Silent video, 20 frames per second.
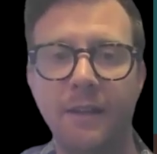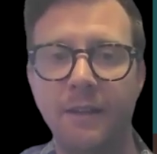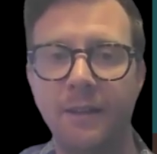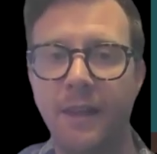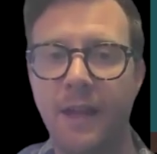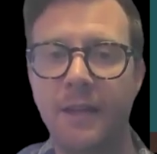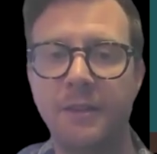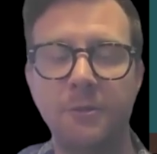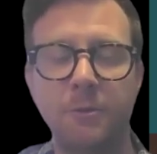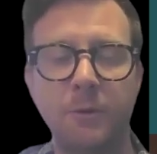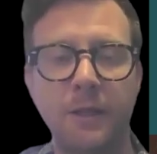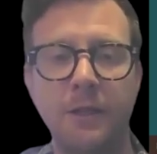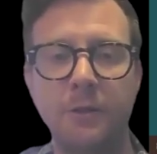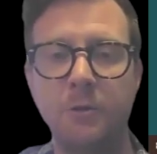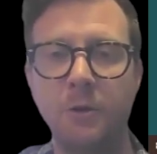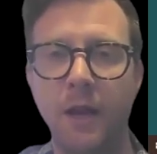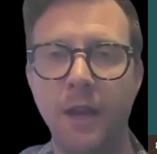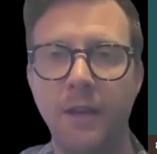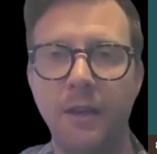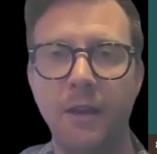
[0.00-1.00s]
that's what you
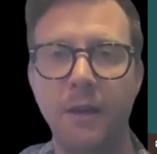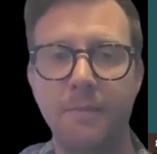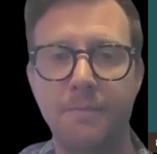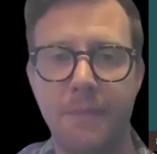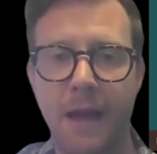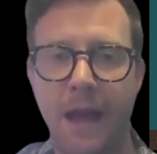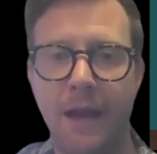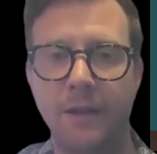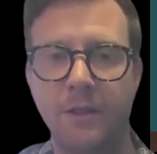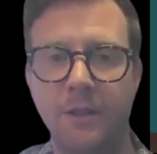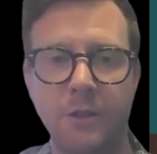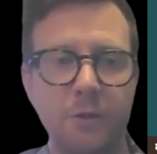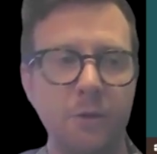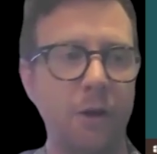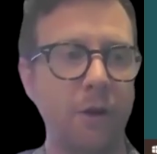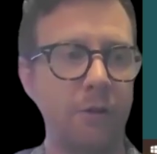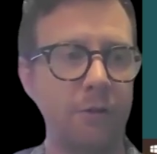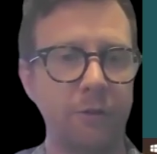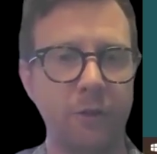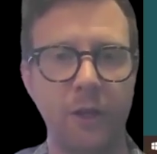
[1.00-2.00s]
can come back to
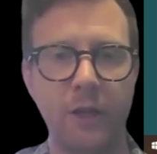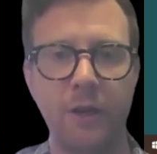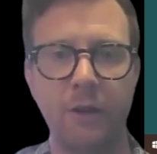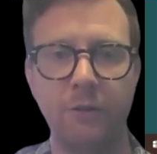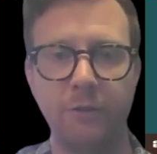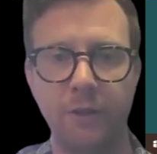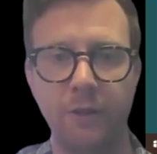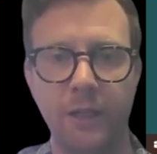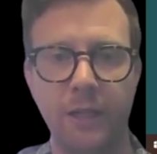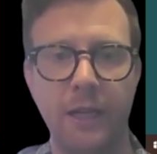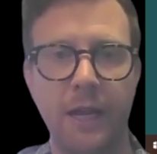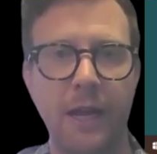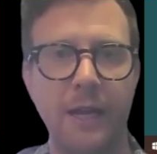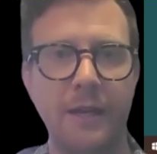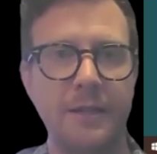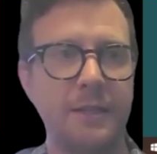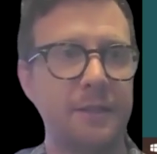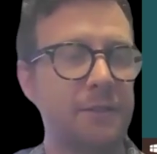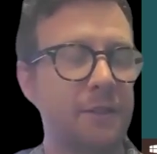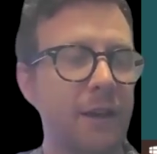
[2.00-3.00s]
over and over
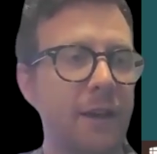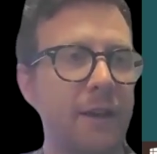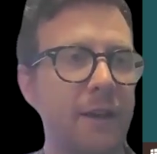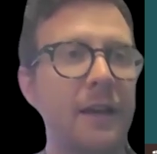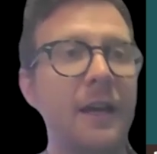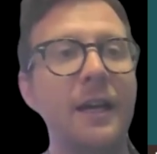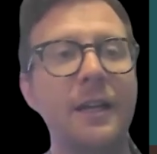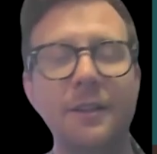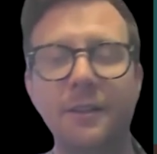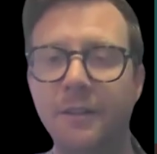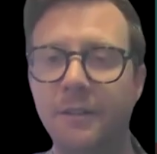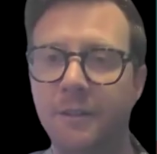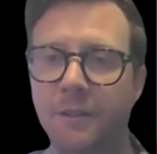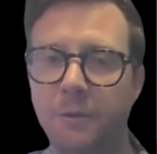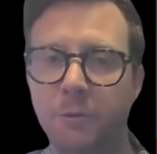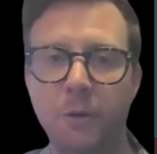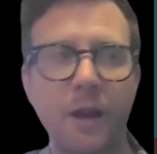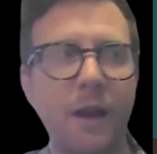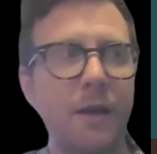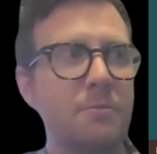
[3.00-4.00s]
again to say, this is
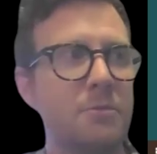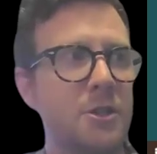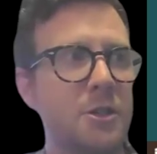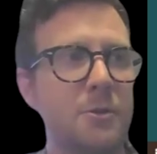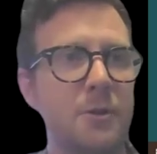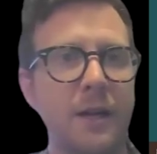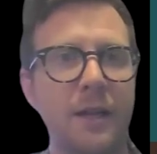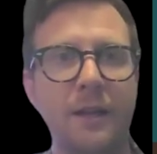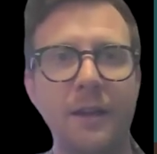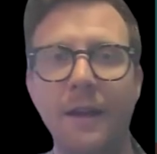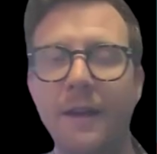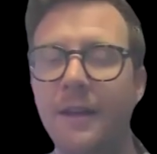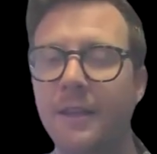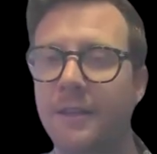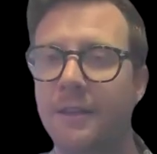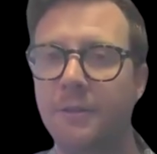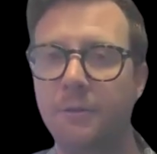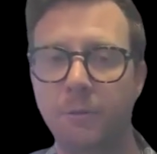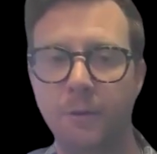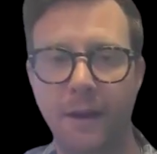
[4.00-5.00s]
what I'm doing,
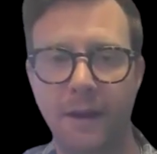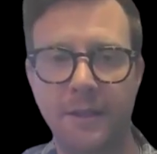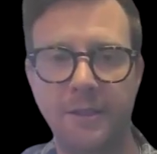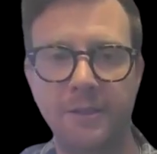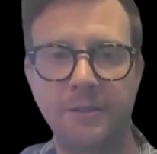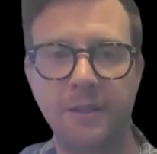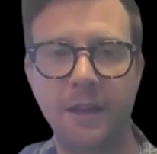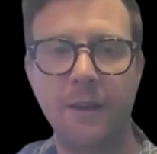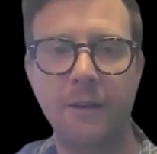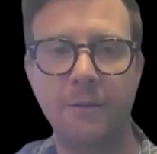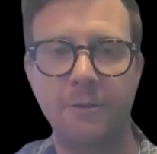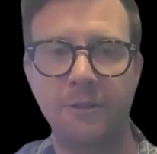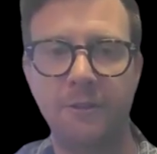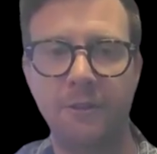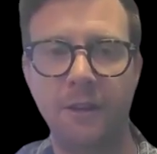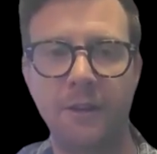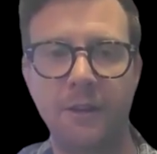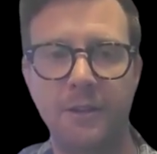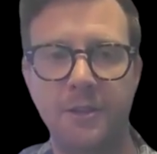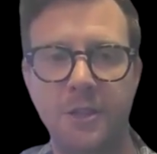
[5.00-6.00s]
this is what I said I was
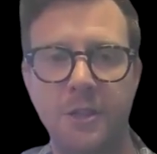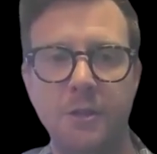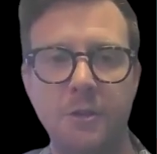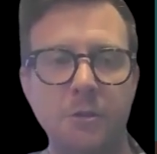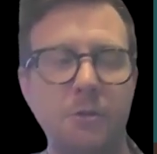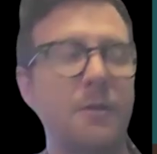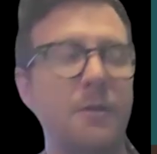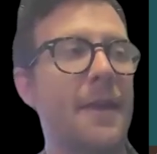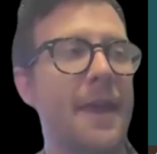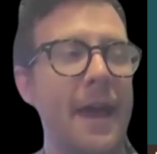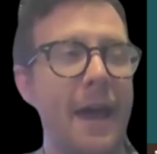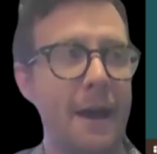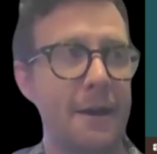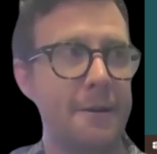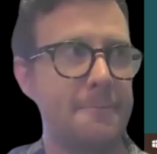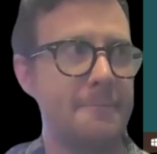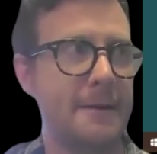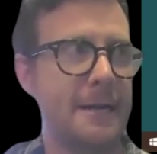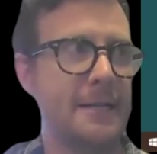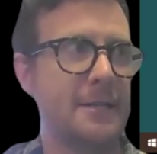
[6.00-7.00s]
going to do, how
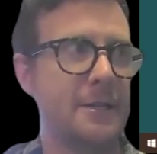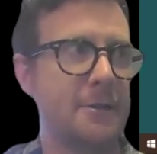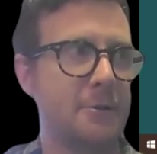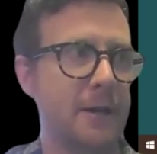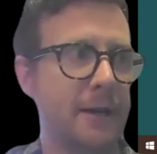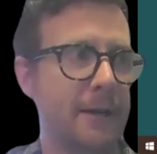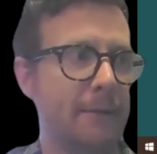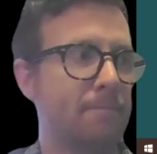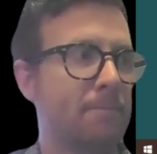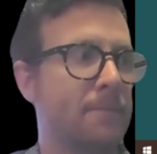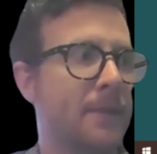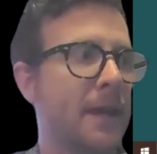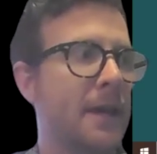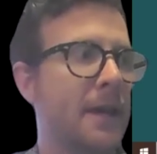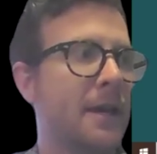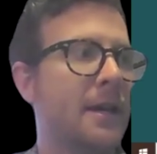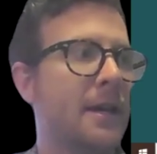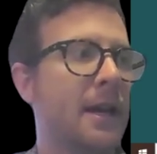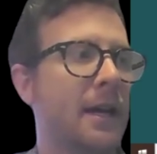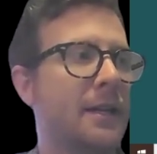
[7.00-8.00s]
am I doing?
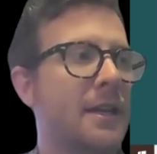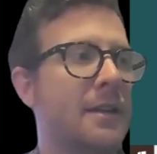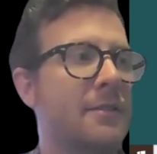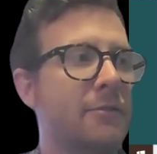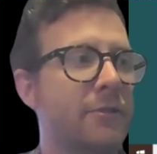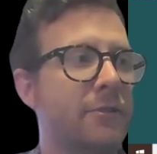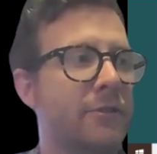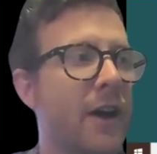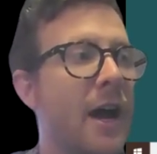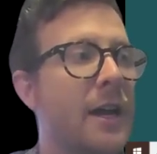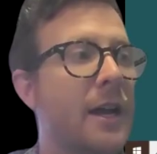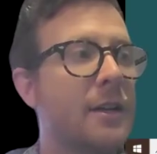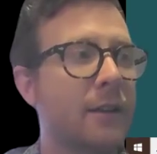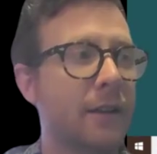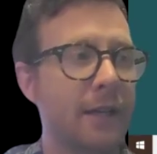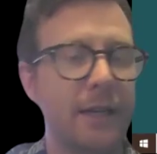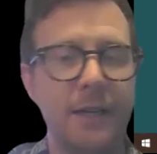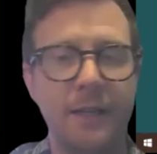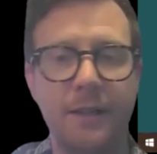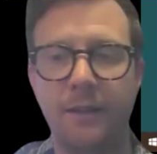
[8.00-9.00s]
And then
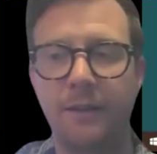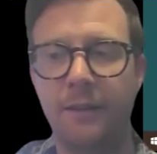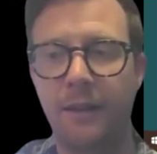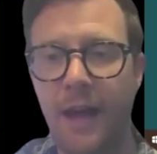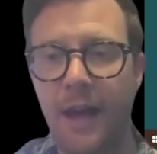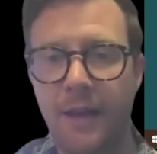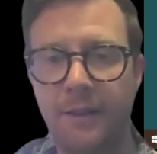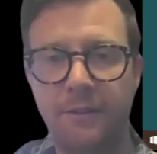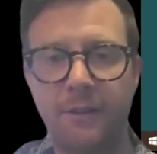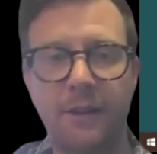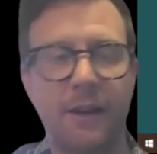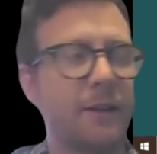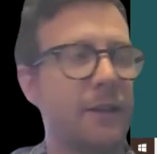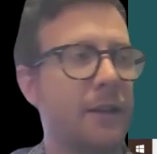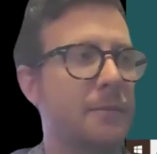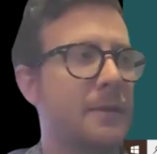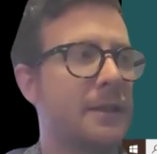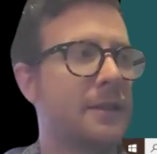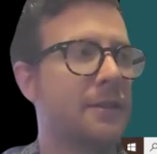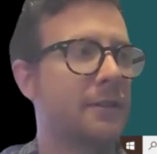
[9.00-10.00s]
finally, the last
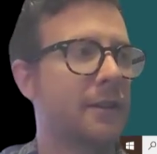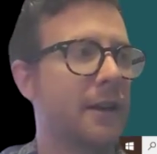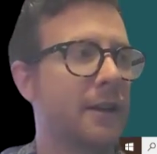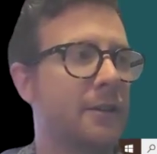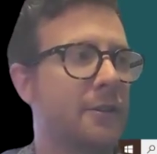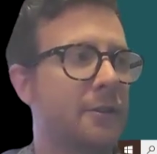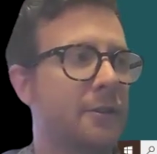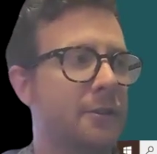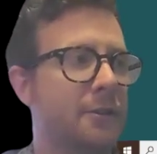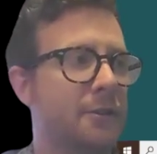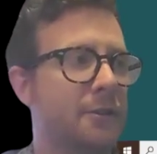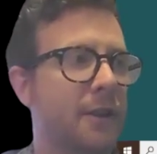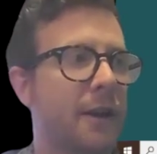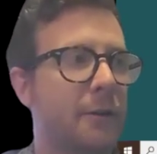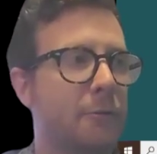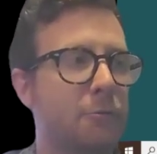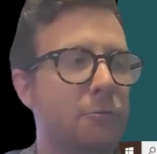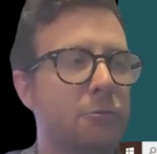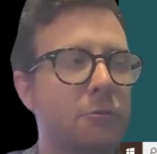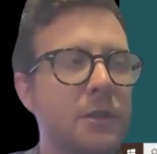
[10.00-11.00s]
document cycles that I
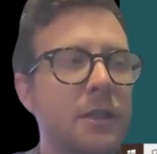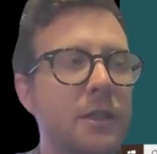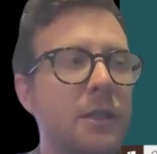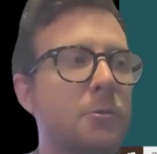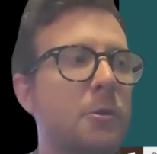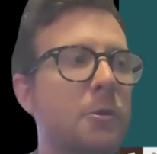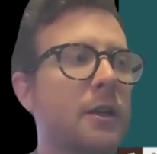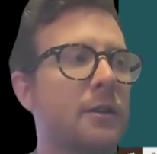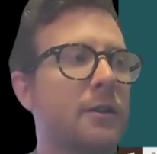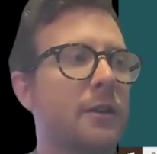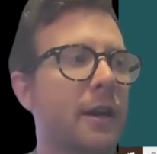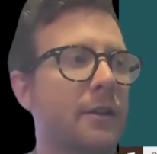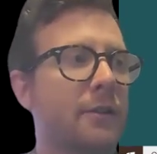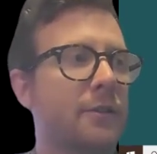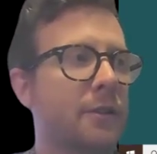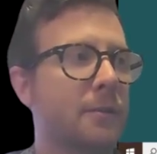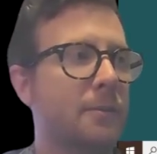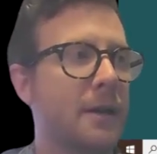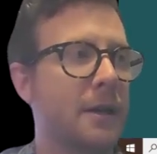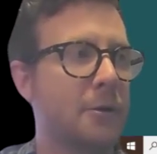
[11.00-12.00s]
really want you guys
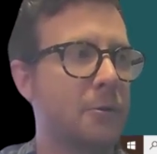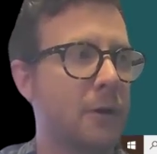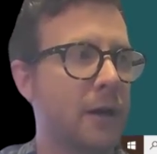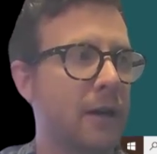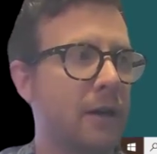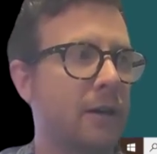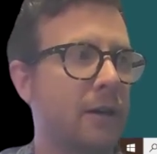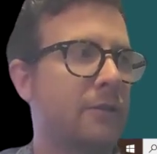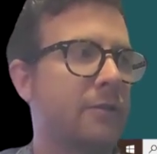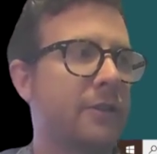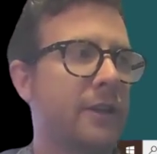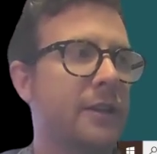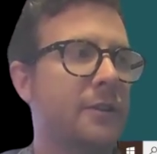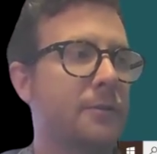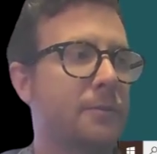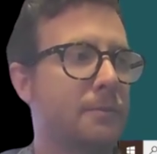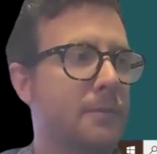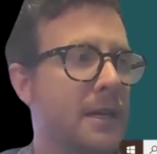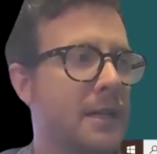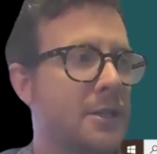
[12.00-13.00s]
to be aware of is
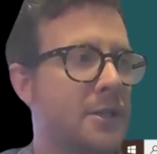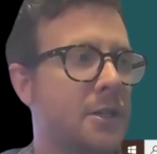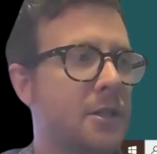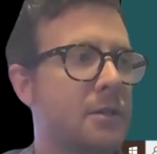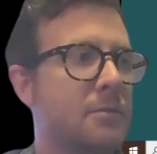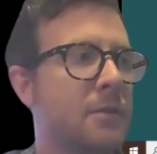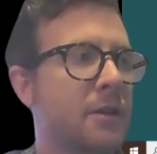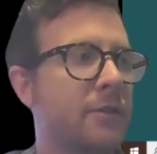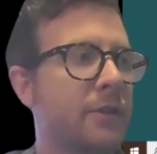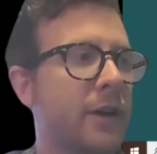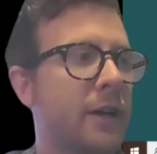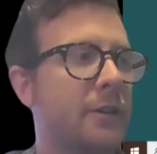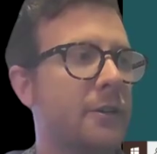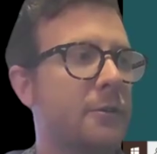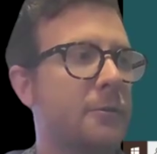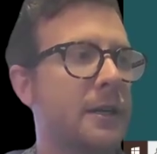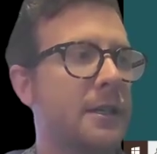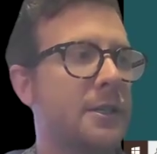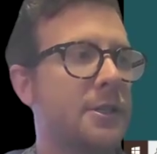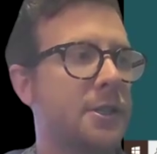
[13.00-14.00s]
midterm
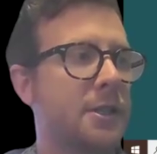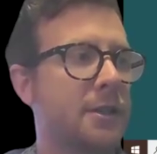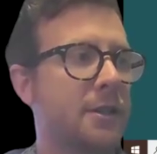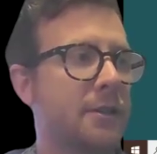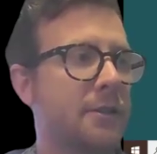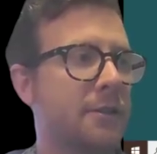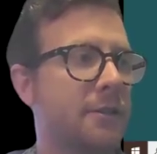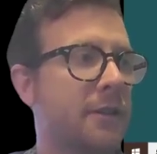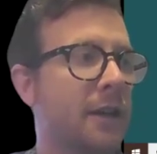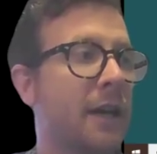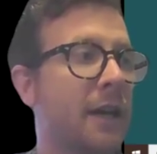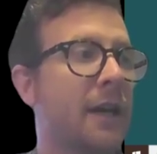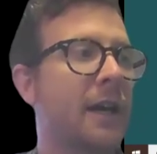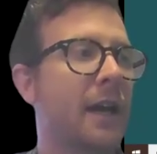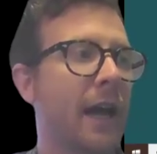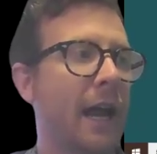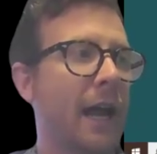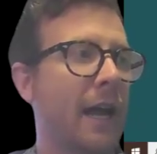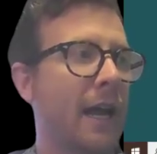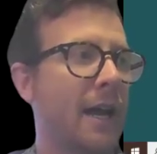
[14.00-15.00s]
evaluations
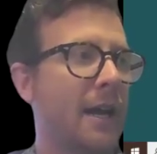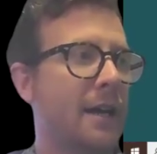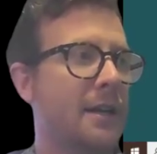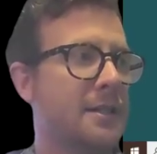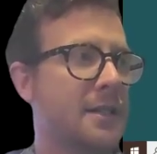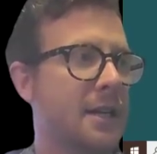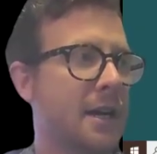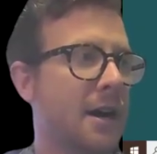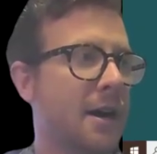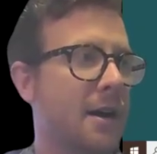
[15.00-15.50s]
and